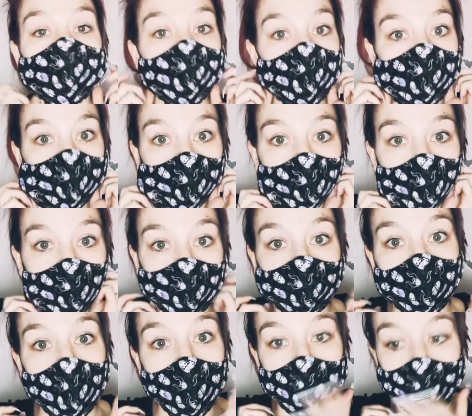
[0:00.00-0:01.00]
just so I'm not
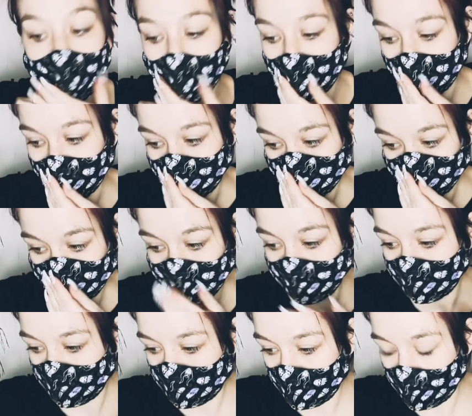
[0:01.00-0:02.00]
breathing
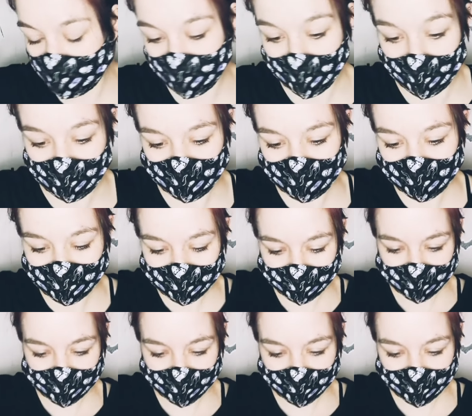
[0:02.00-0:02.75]
it in.